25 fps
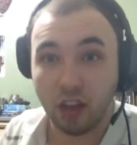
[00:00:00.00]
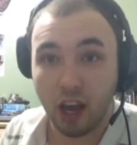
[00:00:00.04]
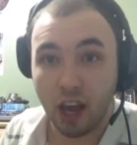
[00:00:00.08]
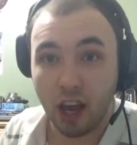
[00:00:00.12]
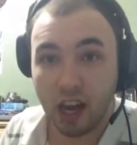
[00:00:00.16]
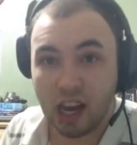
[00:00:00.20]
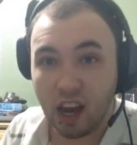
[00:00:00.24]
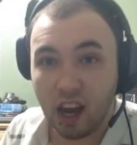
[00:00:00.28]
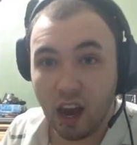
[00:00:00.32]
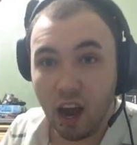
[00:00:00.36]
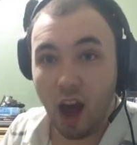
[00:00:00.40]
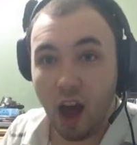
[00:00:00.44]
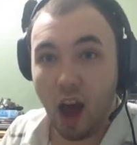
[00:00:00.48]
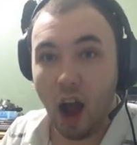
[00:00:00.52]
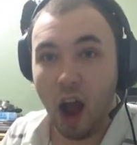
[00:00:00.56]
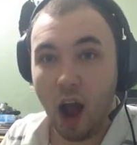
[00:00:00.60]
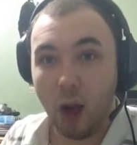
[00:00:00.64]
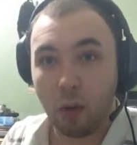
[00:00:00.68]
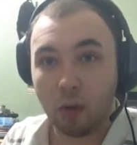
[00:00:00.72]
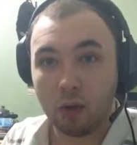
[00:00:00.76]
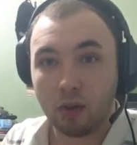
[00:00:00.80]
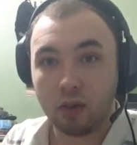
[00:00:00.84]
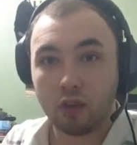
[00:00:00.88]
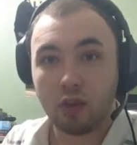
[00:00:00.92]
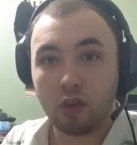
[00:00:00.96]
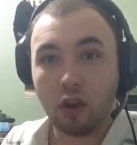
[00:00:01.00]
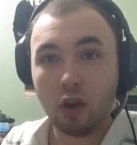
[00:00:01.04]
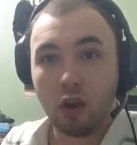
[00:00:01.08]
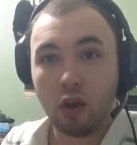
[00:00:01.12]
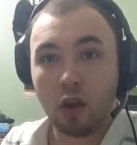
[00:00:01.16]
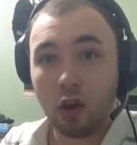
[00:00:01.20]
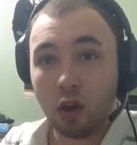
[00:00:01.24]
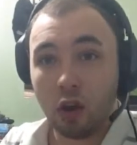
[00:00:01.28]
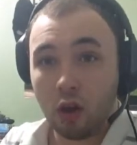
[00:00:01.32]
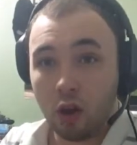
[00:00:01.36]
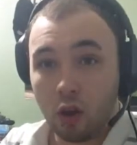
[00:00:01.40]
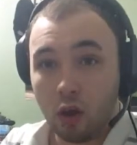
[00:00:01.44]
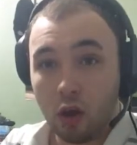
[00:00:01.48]
Like, I was
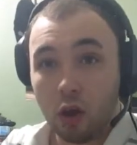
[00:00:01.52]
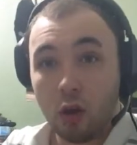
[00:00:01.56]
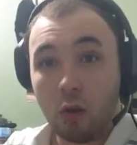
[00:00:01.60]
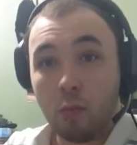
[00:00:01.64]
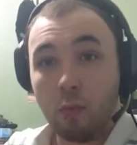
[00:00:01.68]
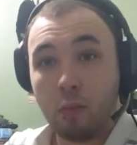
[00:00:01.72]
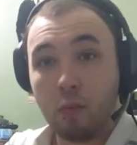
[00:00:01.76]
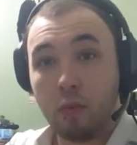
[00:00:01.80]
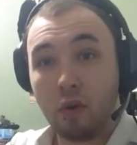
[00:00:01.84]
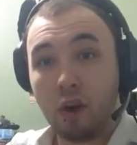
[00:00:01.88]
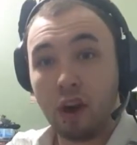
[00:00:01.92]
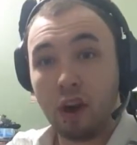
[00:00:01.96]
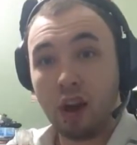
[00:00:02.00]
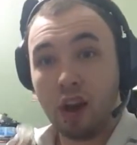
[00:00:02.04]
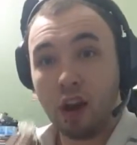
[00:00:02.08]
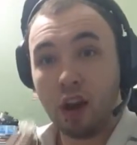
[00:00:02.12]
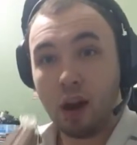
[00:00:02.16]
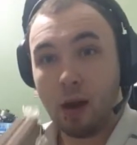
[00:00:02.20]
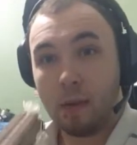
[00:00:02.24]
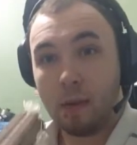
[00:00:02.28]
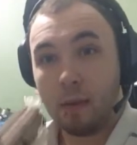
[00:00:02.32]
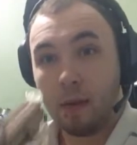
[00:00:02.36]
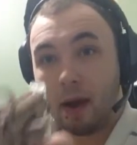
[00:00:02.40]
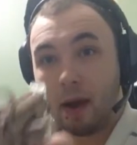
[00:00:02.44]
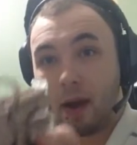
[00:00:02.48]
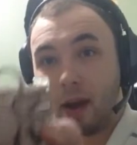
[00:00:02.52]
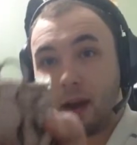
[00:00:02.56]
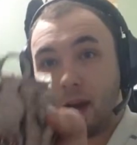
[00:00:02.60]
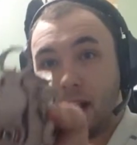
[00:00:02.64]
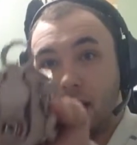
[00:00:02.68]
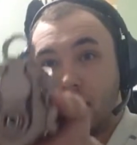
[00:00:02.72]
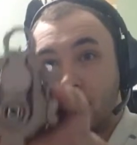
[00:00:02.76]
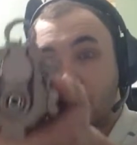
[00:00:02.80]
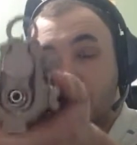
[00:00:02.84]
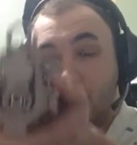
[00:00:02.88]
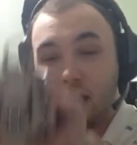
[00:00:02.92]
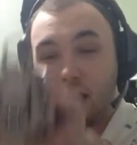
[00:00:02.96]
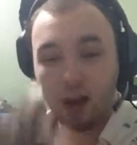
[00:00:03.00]
bringing up my
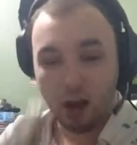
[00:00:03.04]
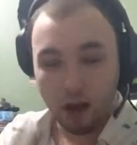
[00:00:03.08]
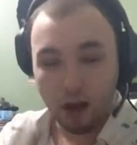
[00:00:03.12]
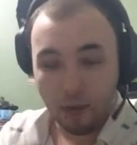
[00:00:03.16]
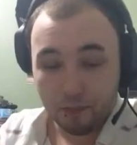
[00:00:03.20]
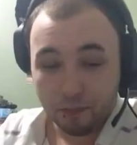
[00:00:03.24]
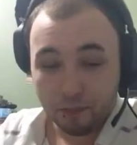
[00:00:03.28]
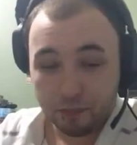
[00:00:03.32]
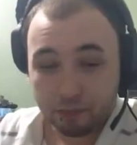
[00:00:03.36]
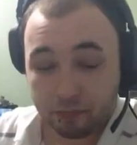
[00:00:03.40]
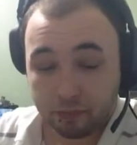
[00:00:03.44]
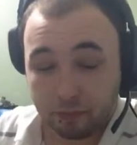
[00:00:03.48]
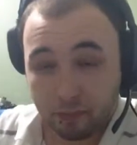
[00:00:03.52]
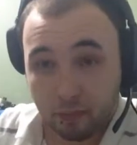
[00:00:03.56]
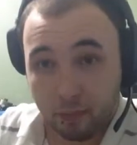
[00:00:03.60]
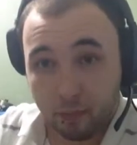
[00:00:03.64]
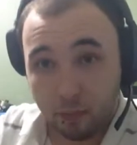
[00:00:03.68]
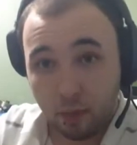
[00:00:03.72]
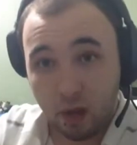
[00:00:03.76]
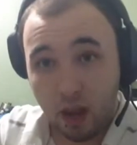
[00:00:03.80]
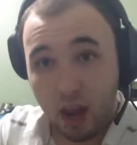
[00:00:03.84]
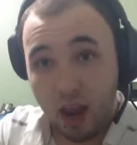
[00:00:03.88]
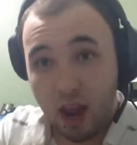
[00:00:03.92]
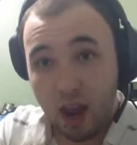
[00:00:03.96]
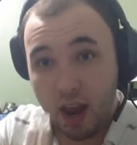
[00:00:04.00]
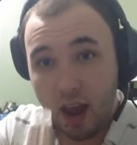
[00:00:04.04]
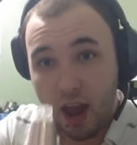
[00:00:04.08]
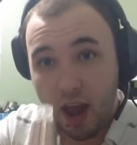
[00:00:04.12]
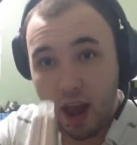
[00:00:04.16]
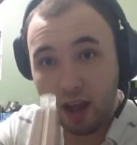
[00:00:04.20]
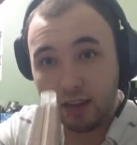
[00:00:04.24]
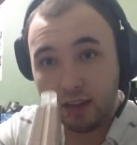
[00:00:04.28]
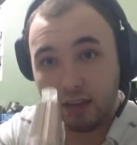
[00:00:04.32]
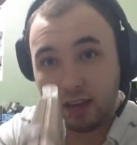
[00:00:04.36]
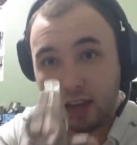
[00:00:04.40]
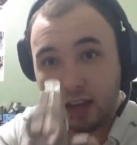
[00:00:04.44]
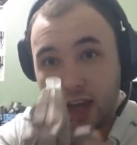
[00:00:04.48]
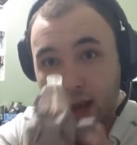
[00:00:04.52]
gun, and
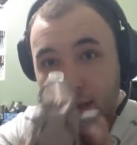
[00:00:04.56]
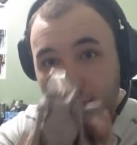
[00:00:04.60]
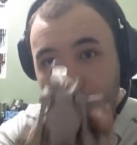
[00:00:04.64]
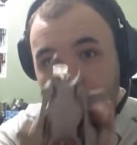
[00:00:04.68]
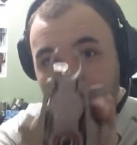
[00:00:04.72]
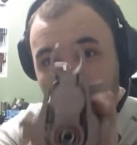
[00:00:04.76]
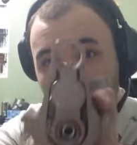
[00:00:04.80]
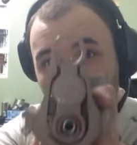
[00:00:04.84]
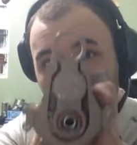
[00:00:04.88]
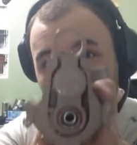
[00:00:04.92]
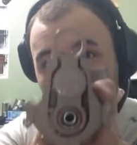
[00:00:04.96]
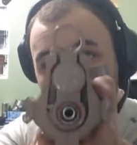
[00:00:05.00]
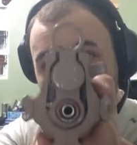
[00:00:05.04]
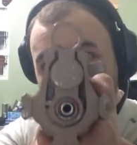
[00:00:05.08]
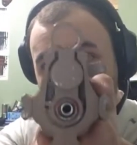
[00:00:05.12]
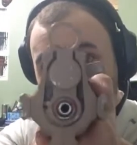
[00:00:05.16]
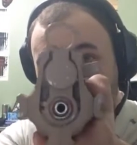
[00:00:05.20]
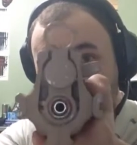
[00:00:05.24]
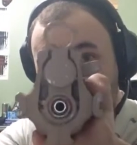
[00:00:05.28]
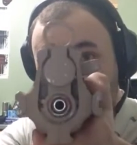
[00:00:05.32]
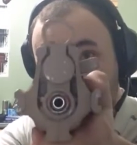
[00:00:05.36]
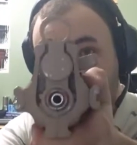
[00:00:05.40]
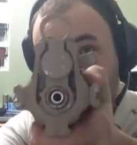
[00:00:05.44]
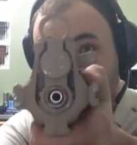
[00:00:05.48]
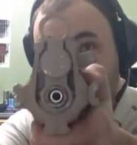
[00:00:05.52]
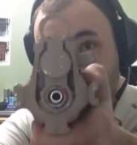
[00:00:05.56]
as I get my gun up,